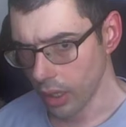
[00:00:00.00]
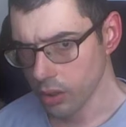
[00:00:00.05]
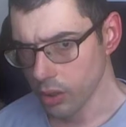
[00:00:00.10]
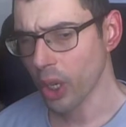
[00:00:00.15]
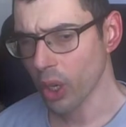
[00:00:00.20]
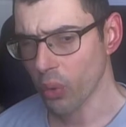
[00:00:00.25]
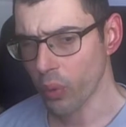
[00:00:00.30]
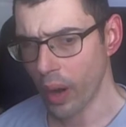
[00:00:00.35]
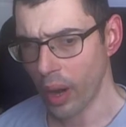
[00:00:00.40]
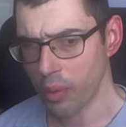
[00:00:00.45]

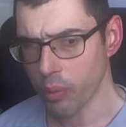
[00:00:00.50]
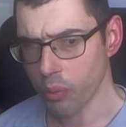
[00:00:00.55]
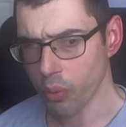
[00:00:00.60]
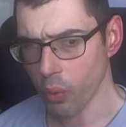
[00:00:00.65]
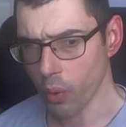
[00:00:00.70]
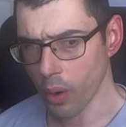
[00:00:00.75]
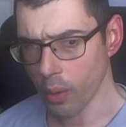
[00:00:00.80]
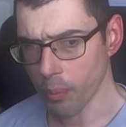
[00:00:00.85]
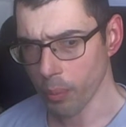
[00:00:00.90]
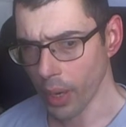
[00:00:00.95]
market rep
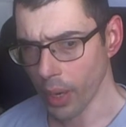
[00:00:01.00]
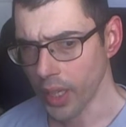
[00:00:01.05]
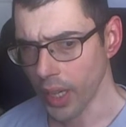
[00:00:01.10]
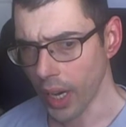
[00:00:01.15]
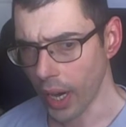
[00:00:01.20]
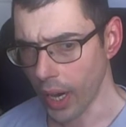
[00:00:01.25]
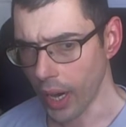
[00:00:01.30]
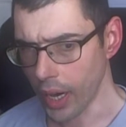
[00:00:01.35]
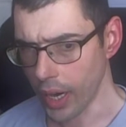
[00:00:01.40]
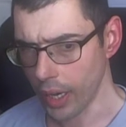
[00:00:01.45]
for
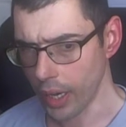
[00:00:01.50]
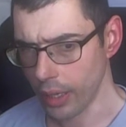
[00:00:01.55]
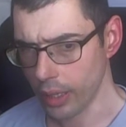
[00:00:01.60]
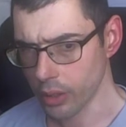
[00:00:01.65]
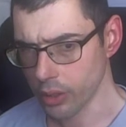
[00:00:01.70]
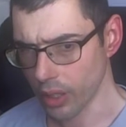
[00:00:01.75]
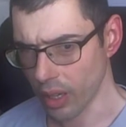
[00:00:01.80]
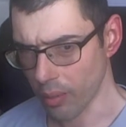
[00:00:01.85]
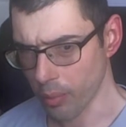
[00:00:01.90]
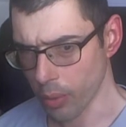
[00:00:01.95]
Monday,
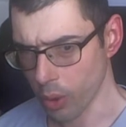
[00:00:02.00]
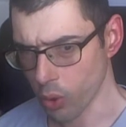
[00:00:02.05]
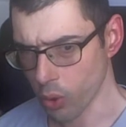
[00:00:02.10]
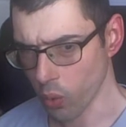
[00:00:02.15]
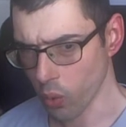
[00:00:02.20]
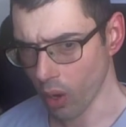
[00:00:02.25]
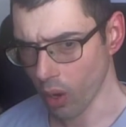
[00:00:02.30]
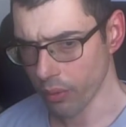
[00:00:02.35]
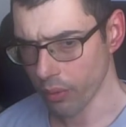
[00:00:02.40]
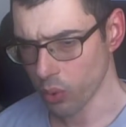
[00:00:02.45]
December
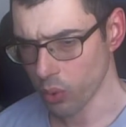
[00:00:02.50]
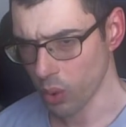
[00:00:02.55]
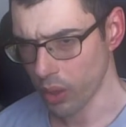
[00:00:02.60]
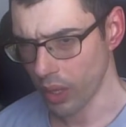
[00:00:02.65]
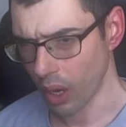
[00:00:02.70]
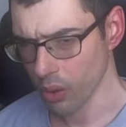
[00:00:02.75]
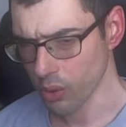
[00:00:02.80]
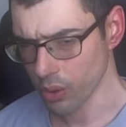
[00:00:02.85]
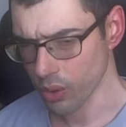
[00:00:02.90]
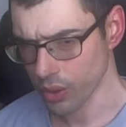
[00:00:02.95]
12th,
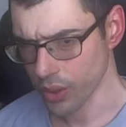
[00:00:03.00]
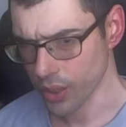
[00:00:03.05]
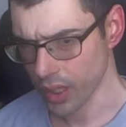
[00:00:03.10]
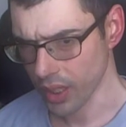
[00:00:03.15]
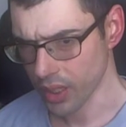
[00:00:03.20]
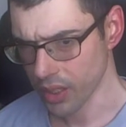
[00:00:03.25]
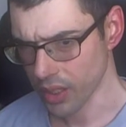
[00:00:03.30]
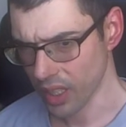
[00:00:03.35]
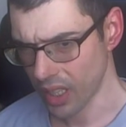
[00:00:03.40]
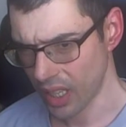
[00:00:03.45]

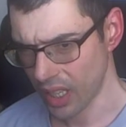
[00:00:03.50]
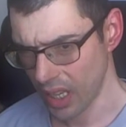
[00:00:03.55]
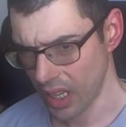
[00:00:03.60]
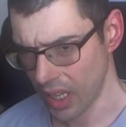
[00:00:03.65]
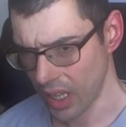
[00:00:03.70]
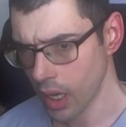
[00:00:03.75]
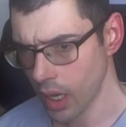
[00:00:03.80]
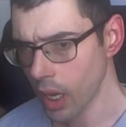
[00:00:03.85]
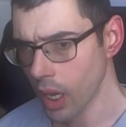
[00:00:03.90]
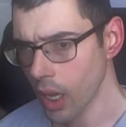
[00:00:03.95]
2016.
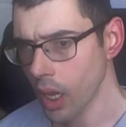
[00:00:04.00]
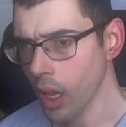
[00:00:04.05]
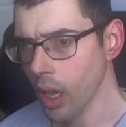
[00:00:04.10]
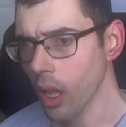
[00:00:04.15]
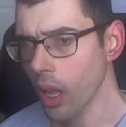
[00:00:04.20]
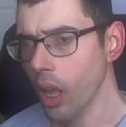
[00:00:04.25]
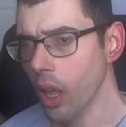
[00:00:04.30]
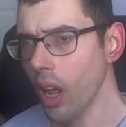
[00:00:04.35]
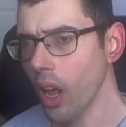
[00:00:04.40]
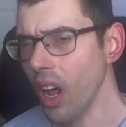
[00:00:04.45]

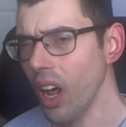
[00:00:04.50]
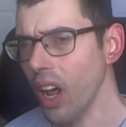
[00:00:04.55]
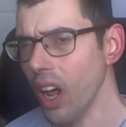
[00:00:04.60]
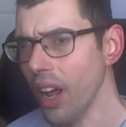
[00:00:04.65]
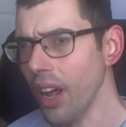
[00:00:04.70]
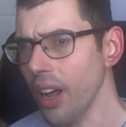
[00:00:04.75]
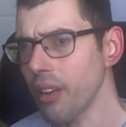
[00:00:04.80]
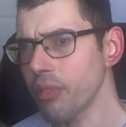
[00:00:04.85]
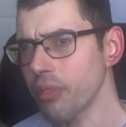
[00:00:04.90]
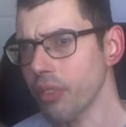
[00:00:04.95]

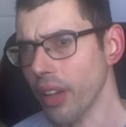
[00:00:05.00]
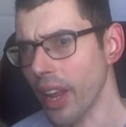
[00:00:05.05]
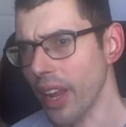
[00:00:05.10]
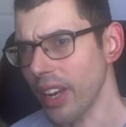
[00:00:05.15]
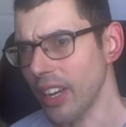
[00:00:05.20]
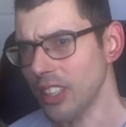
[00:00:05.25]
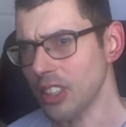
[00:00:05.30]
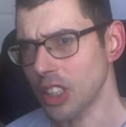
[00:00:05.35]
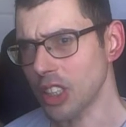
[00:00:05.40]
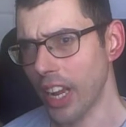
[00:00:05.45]

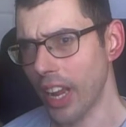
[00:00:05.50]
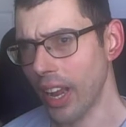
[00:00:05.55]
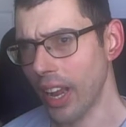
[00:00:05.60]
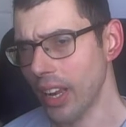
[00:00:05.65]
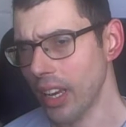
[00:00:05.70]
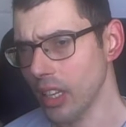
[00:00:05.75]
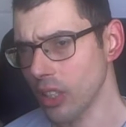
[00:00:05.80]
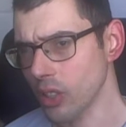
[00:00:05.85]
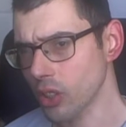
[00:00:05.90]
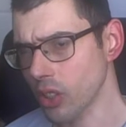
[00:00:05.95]
Flattish
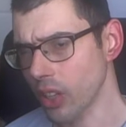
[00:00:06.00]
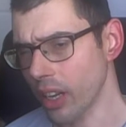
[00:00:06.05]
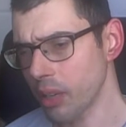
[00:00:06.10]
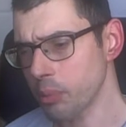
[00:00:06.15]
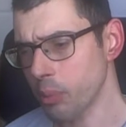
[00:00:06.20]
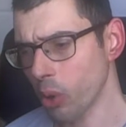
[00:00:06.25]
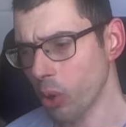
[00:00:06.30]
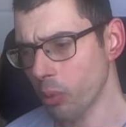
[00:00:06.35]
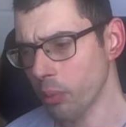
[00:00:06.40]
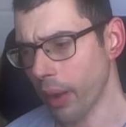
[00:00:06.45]
day, a slight
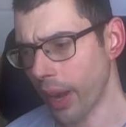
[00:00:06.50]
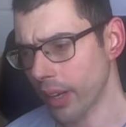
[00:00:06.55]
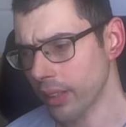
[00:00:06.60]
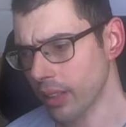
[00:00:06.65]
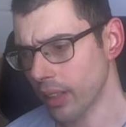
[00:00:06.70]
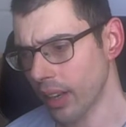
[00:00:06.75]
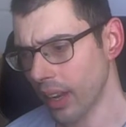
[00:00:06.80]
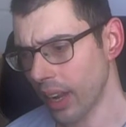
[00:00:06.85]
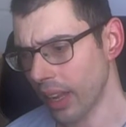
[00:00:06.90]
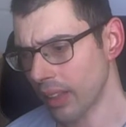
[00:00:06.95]
pullback
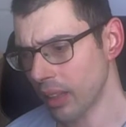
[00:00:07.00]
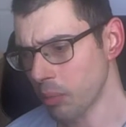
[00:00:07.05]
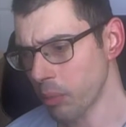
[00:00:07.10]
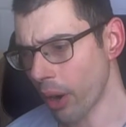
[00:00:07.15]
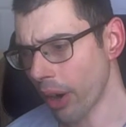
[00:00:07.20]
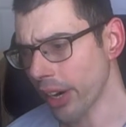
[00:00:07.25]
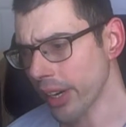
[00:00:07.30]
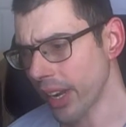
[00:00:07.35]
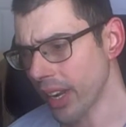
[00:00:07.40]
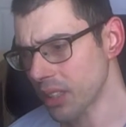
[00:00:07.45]
today in the
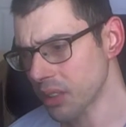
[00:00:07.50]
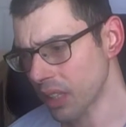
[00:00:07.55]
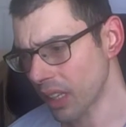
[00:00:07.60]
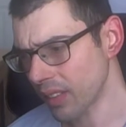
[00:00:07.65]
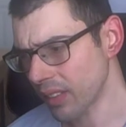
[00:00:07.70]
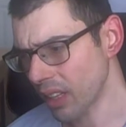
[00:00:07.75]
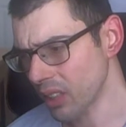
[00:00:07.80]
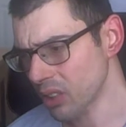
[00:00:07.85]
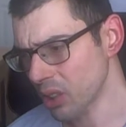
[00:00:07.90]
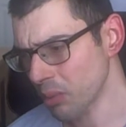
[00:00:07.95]
markets,
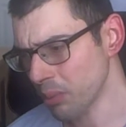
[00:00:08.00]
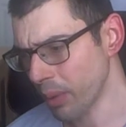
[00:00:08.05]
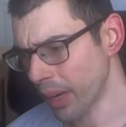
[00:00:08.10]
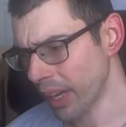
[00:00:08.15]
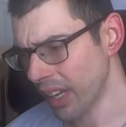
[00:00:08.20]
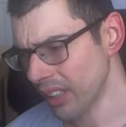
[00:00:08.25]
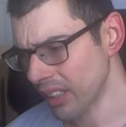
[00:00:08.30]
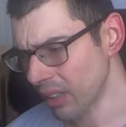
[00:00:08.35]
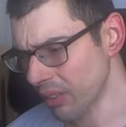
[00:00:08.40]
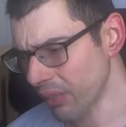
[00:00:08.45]

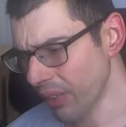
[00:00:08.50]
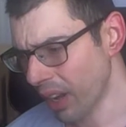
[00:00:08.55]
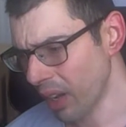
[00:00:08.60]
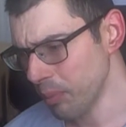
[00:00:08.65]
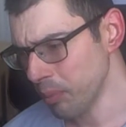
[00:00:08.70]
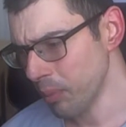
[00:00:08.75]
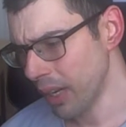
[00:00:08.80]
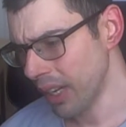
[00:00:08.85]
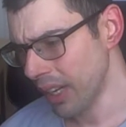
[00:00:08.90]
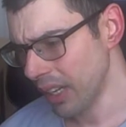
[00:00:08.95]
anticipating the Fed
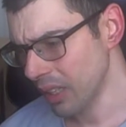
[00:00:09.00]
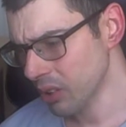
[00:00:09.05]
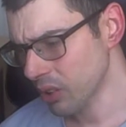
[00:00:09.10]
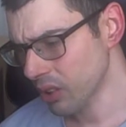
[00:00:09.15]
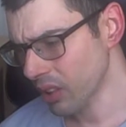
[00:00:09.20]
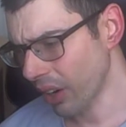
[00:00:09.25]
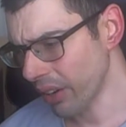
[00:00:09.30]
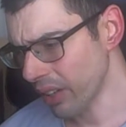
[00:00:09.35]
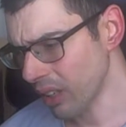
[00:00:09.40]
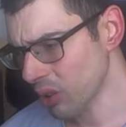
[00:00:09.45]
meeting
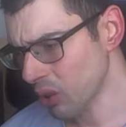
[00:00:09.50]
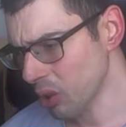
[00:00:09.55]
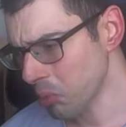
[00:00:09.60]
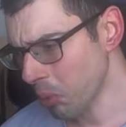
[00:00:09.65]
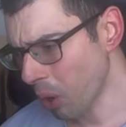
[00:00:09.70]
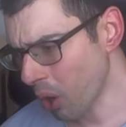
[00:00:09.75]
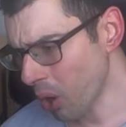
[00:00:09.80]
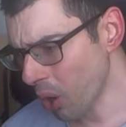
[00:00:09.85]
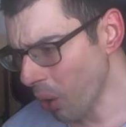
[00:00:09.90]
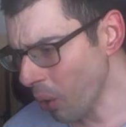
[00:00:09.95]
starting
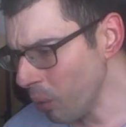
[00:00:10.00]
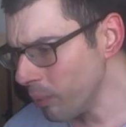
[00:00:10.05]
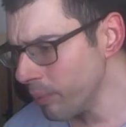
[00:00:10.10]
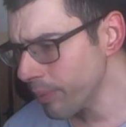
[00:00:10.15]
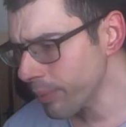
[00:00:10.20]
tomorrow.